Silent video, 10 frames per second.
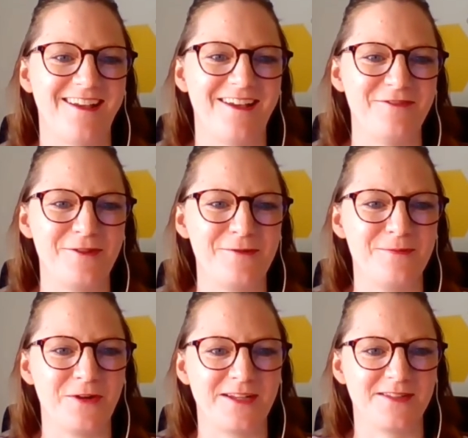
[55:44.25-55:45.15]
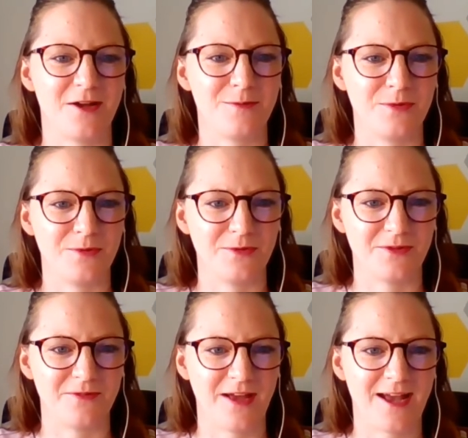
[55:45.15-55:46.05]
a few more examples
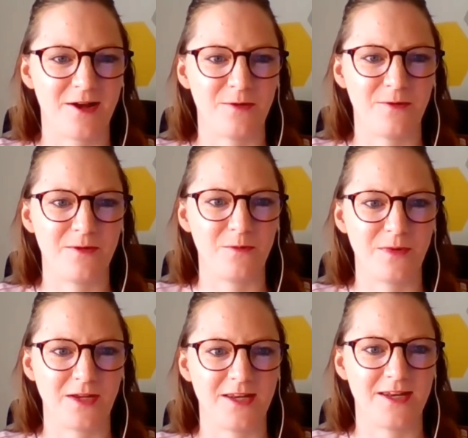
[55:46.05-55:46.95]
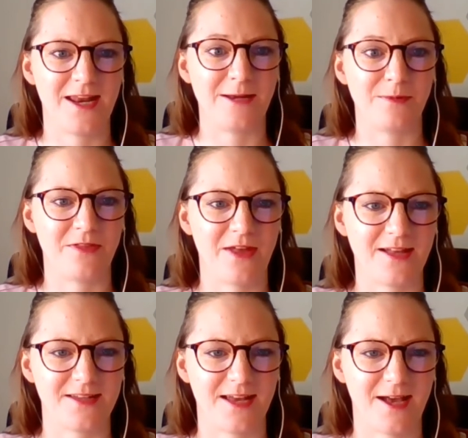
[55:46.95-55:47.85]
of how we could enable
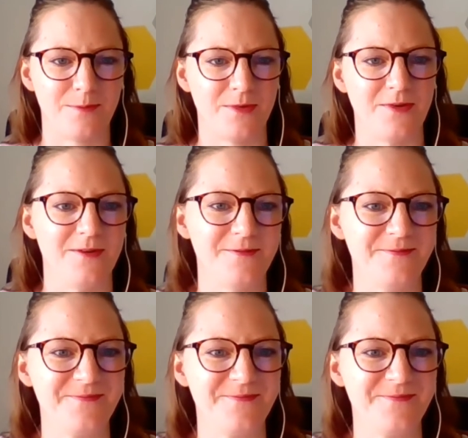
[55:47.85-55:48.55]
that to happen.